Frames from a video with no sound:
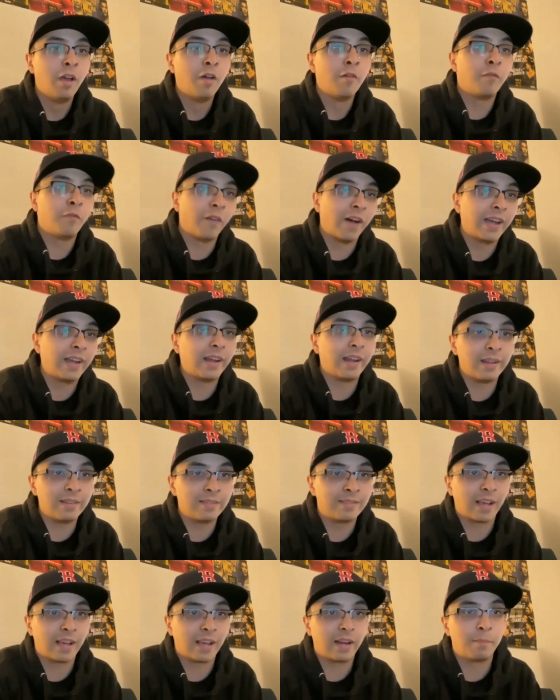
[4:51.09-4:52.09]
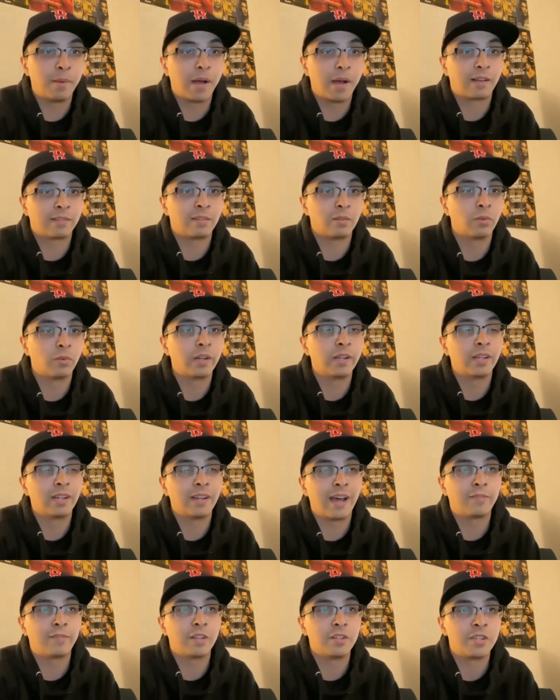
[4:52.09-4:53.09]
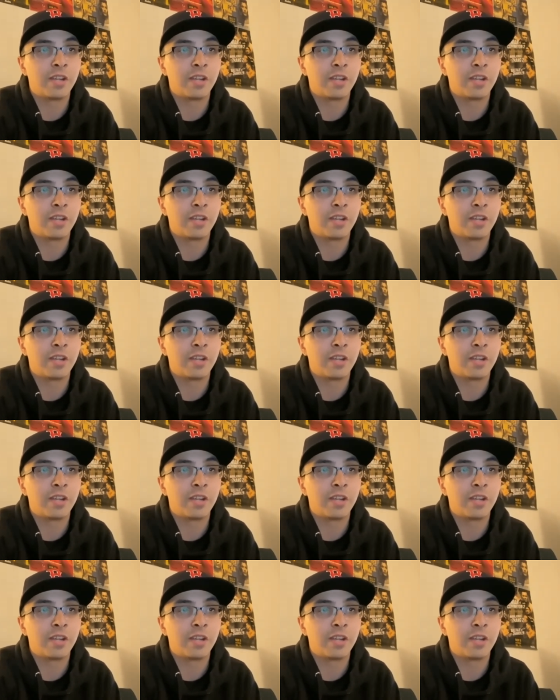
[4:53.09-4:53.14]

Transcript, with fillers: fight inside a boxing ring and have to